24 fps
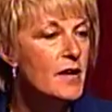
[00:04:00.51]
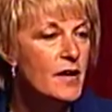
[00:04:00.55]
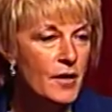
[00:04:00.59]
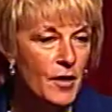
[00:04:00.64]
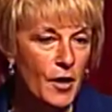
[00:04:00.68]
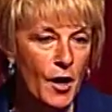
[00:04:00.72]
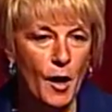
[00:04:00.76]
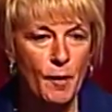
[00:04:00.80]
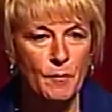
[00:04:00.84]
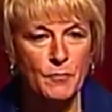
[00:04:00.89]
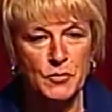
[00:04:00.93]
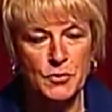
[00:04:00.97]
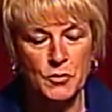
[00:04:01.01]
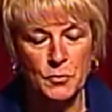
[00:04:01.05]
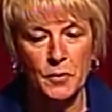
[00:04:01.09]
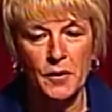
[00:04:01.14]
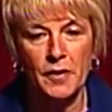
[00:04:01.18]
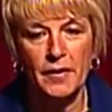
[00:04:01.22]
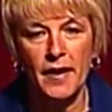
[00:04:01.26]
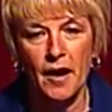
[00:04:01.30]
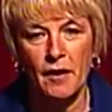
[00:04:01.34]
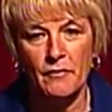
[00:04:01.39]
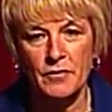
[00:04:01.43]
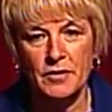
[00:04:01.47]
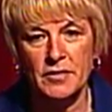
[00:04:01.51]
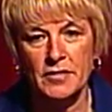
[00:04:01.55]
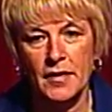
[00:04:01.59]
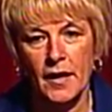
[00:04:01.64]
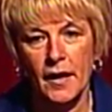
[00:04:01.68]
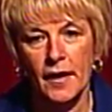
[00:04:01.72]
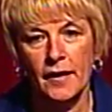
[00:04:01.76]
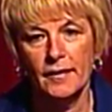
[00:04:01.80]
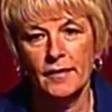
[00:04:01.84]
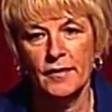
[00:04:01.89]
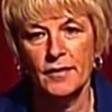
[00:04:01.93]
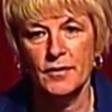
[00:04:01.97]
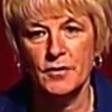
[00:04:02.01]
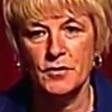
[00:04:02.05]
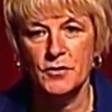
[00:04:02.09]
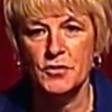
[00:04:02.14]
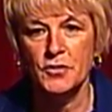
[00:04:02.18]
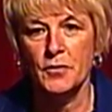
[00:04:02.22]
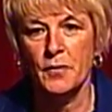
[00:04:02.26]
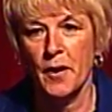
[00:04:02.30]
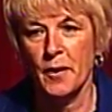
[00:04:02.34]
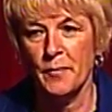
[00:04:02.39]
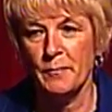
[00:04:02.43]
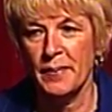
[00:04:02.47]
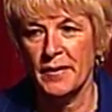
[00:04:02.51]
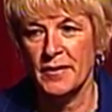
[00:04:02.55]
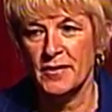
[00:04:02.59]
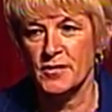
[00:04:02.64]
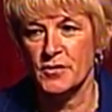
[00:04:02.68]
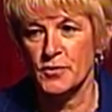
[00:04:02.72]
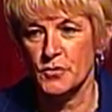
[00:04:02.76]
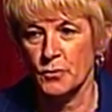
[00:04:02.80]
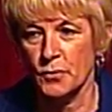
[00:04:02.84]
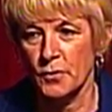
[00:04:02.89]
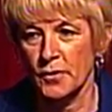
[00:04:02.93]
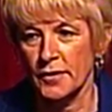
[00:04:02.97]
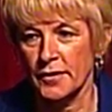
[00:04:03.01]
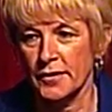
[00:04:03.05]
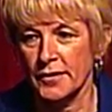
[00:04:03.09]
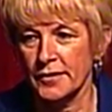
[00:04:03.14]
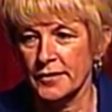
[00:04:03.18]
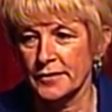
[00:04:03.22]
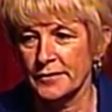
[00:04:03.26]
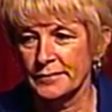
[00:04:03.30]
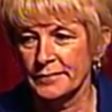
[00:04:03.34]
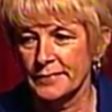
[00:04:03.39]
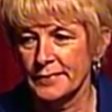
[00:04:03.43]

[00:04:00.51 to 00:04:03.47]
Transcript: come to work every day and do our best work.